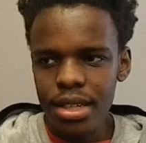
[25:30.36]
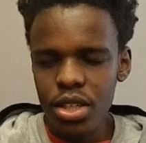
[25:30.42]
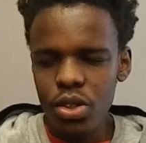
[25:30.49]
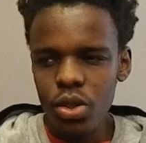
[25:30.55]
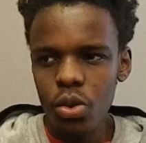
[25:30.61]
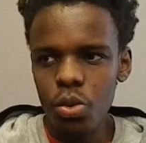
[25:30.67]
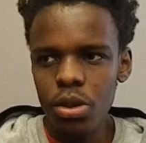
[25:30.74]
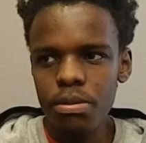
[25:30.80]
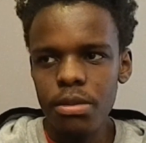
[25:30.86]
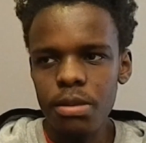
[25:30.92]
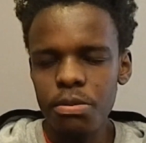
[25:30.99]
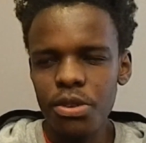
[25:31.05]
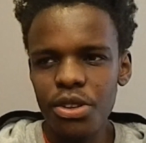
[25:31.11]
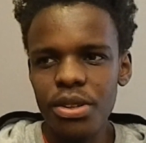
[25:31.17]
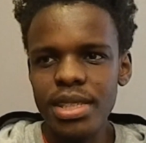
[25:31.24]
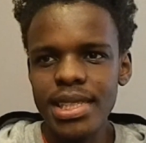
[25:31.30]
to women,
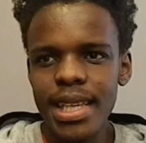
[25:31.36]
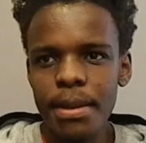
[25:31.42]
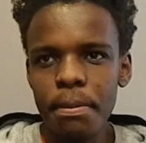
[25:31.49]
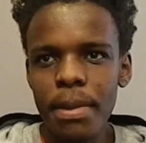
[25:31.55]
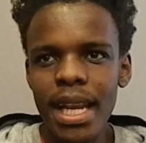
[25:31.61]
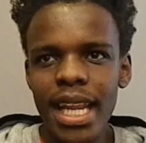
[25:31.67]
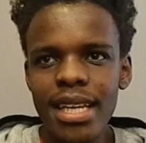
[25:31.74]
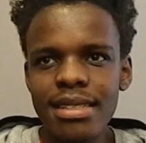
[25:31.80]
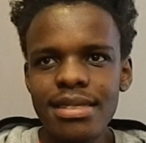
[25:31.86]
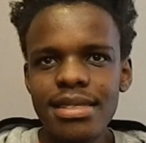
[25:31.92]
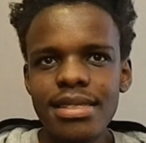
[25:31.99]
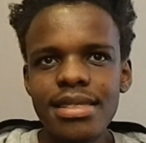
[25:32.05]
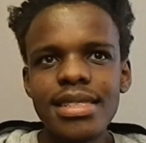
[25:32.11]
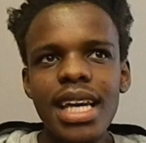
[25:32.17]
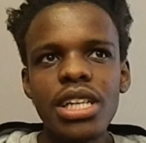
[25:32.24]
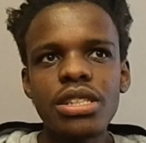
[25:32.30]
because they play
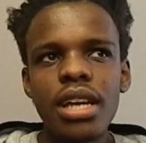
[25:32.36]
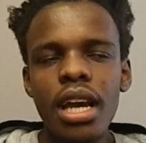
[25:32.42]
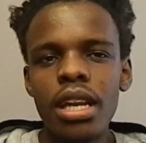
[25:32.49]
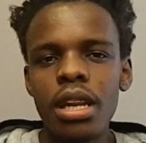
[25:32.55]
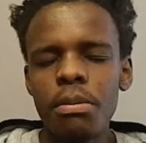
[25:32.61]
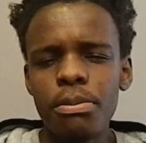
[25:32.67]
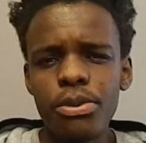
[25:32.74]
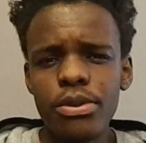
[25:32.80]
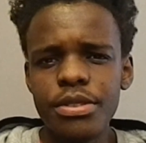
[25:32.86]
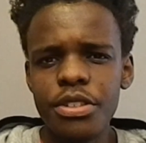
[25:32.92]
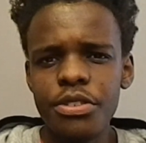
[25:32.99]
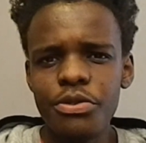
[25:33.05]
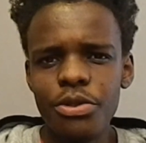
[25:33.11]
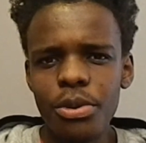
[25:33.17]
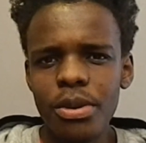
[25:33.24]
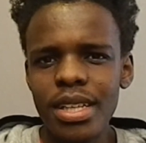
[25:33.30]
such an important
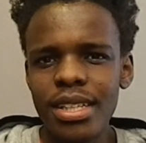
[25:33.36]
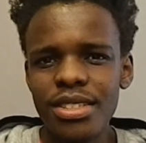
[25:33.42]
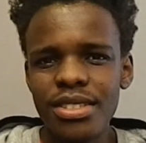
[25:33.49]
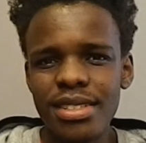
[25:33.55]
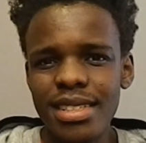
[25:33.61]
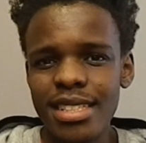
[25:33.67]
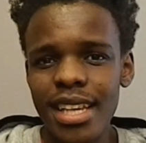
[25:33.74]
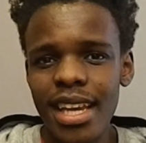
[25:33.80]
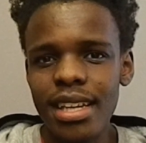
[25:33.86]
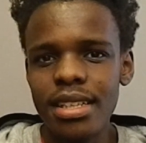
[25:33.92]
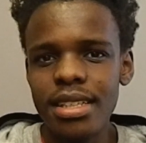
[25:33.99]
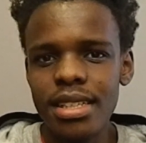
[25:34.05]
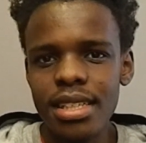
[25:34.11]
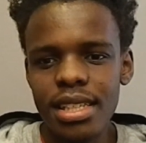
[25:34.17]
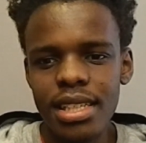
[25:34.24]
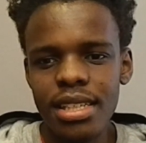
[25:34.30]
role in
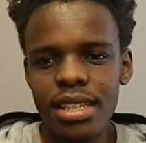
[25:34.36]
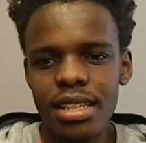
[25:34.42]
society.